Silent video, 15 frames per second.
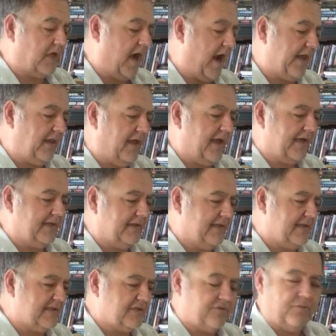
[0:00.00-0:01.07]
I like
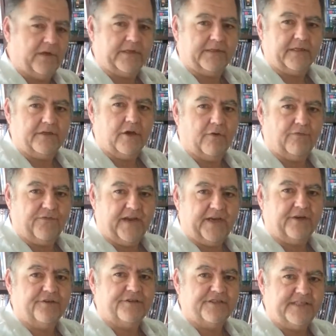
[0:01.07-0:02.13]
these with the no
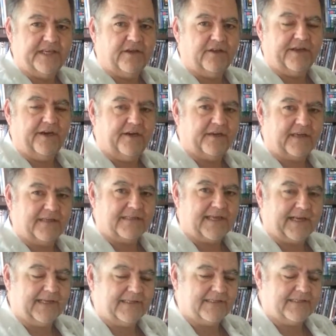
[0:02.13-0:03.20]
fingers still here because
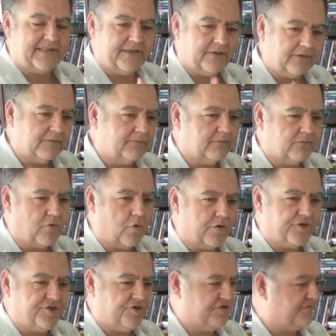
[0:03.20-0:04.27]
I can still, of
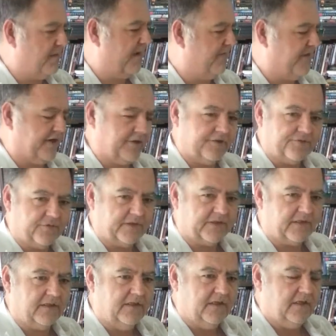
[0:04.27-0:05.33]
course, use my fingers
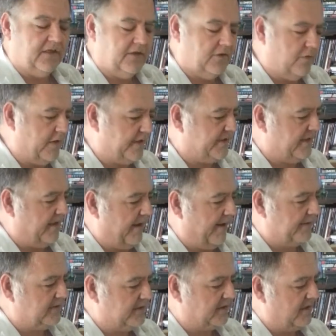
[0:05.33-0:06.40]
with
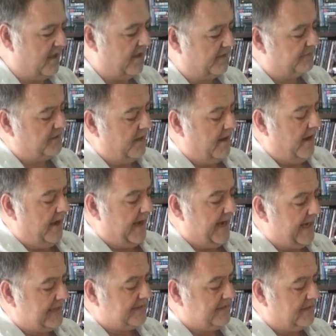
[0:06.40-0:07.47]
the gloves.
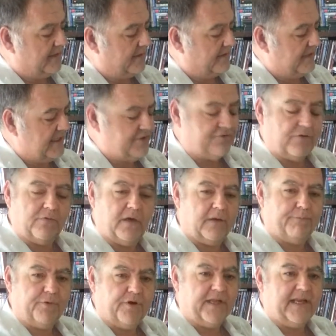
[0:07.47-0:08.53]
And these
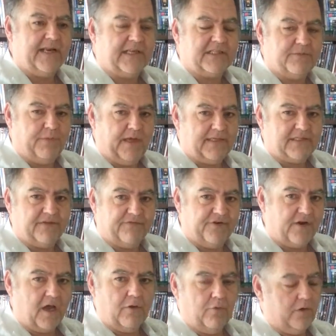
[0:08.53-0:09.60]
are pretty inexpensive.
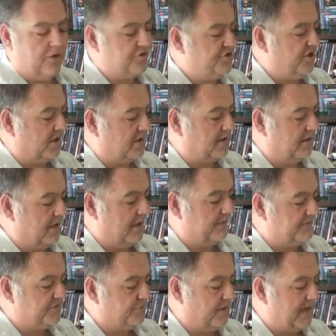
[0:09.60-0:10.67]
They're not wheelchair
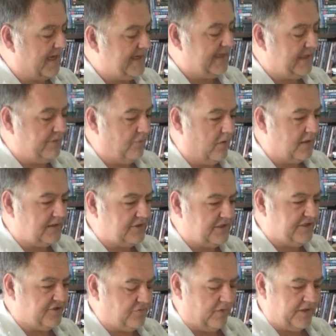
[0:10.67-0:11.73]
gloves. What I did was
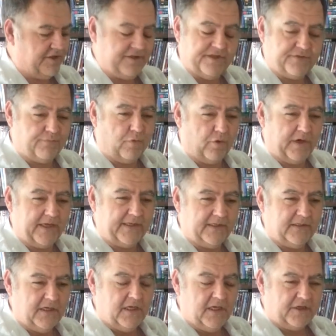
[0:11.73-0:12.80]
just went to the sporting
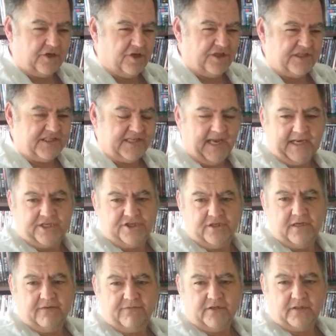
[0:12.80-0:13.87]
goods
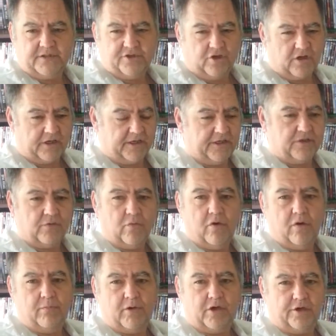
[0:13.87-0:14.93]
section of Target or
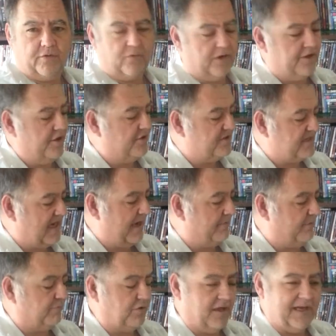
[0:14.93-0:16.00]
Walmart or one of those
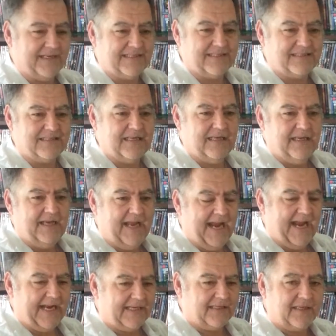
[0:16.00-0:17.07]
type of places
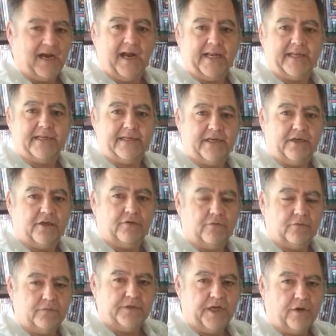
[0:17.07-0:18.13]
and got it near
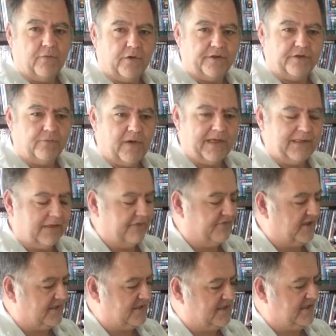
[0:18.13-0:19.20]
where the
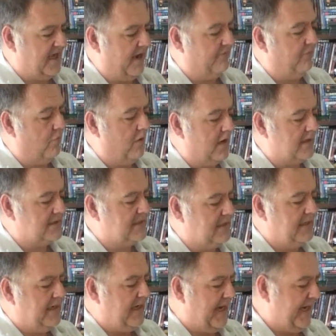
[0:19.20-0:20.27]
weightlifting stuff was,
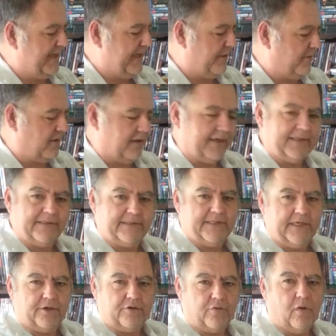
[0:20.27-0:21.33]
and they were like
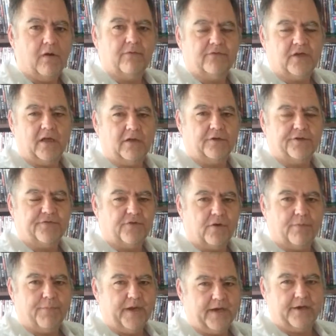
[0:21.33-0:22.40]
$10 or $12
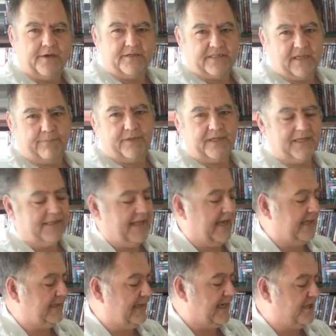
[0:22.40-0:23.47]
for a pair or something of
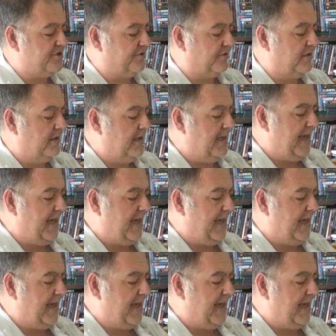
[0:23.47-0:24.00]
that nature.